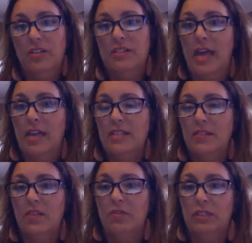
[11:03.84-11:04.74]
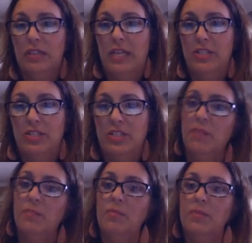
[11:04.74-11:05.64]
status of the
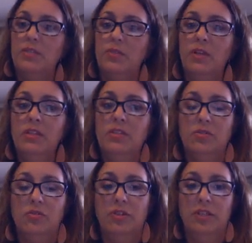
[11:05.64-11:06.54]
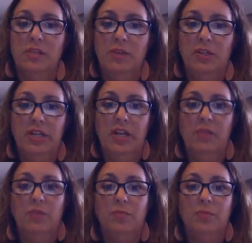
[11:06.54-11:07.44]
relationship between the school and the community
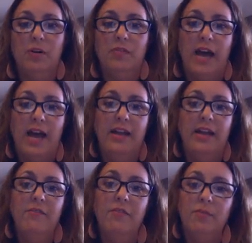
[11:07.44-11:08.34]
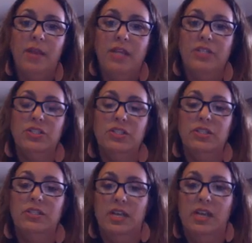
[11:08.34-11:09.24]
will provide information to
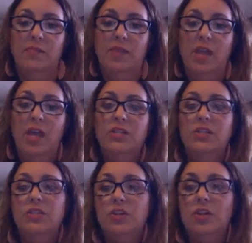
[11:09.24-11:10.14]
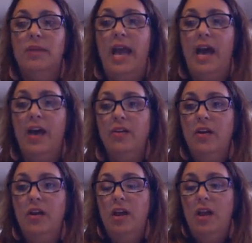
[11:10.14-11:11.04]
the team to determine how
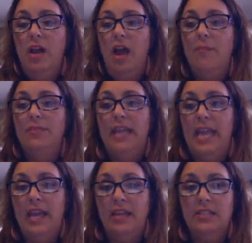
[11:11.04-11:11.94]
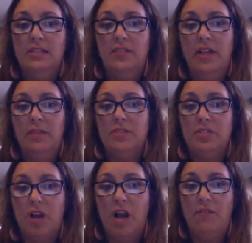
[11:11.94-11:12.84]
a plan to develop
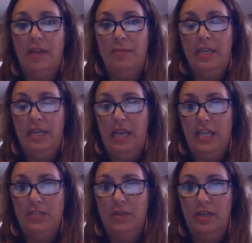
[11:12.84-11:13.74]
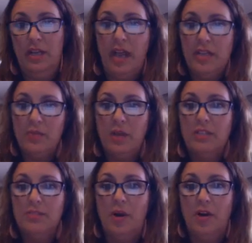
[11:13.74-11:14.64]
strong family engagement, as well
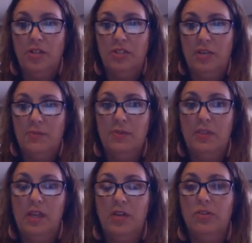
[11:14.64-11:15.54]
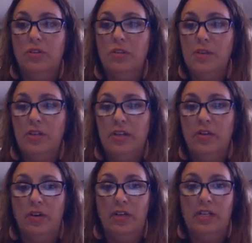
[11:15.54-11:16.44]
as partnerships with local community
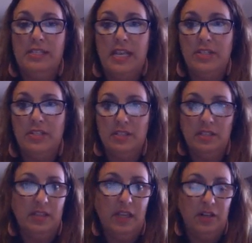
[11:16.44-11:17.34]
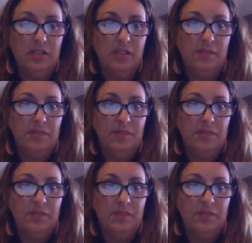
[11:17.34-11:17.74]
organizations and leaders.